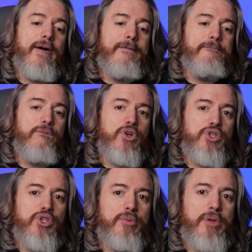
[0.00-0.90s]
We
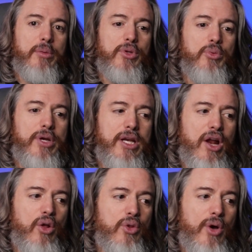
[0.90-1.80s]
should be able to win it.
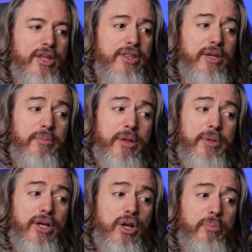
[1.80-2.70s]
Although I think maybe a
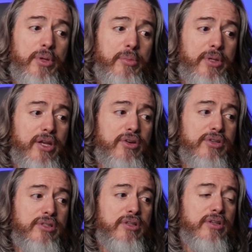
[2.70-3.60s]
couple of players,
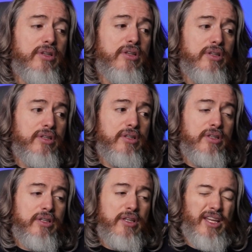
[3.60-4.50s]

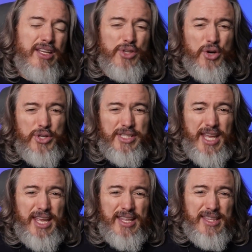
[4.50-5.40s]
it's hard to
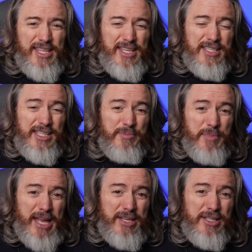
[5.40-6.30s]
say in these
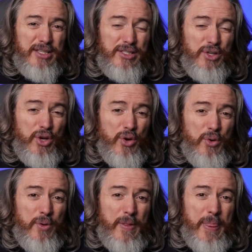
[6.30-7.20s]
matches,
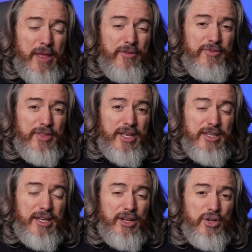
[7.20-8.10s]
if they
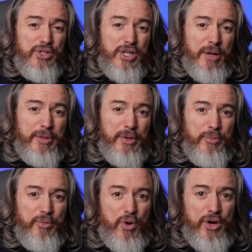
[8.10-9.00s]
did a good job that
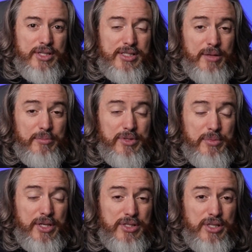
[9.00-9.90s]
warrants them to be
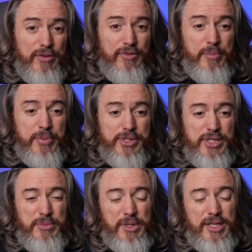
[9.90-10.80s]
considered for a position
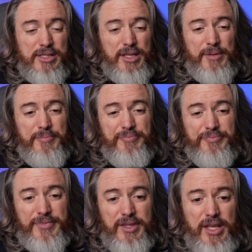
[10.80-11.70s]
because
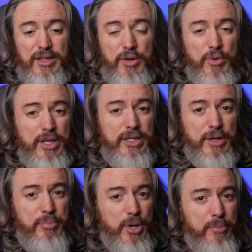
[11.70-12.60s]
they really didn't
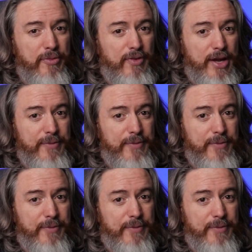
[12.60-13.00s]
put up a fight.